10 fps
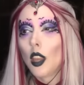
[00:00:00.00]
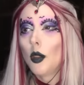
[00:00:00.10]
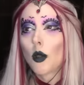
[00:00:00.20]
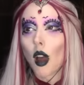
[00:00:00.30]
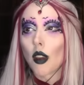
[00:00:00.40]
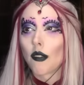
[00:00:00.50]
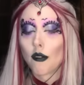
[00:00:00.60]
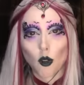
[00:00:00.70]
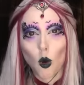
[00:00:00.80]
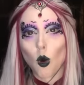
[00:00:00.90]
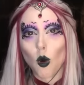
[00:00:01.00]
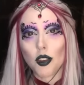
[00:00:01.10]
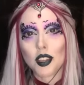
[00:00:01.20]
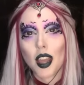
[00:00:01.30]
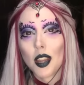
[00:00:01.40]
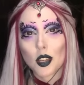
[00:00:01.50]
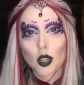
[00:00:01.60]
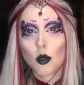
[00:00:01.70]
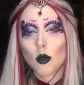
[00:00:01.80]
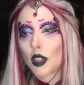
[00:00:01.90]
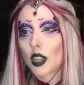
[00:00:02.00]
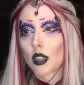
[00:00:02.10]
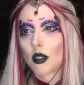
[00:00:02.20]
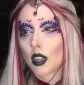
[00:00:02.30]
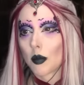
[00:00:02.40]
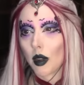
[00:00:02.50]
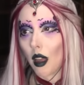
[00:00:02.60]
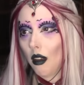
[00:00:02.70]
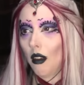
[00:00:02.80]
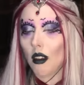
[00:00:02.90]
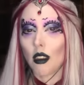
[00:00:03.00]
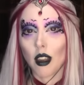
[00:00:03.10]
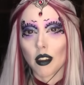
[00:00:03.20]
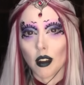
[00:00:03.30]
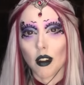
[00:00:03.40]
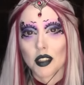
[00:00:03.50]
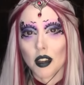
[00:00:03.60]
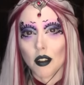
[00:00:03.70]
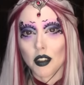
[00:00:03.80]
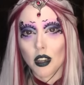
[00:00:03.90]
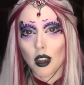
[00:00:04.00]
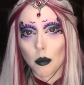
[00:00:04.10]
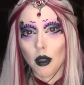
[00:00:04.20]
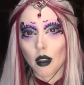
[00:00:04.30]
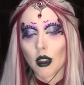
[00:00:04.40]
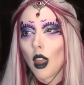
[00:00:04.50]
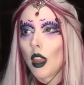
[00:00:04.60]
You can't afford to just be like, oh, I like her, I'll send her a dick pic.